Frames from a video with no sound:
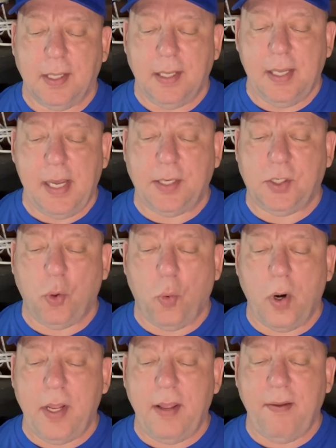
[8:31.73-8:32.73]
He had
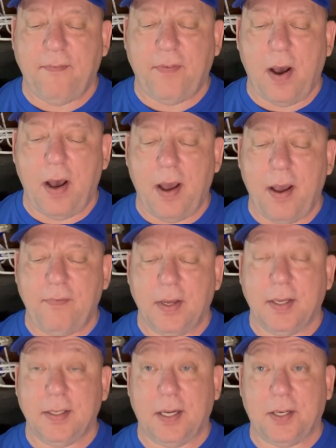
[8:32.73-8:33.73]
25
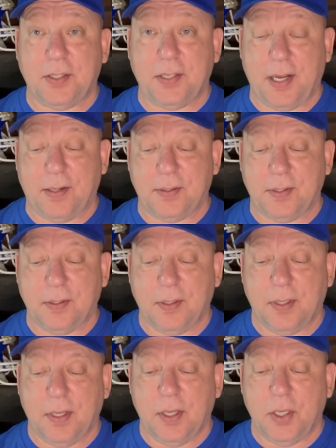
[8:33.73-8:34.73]
touchdowns,
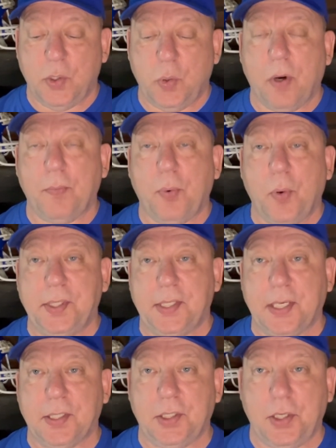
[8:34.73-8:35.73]

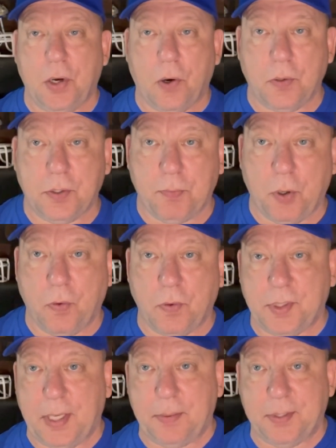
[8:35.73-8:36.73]
12.6 yards per
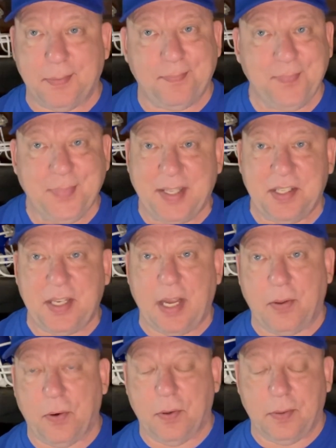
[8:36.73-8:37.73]
reception.
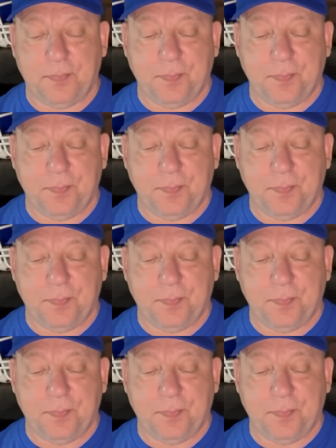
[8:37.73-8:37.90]
Stellar.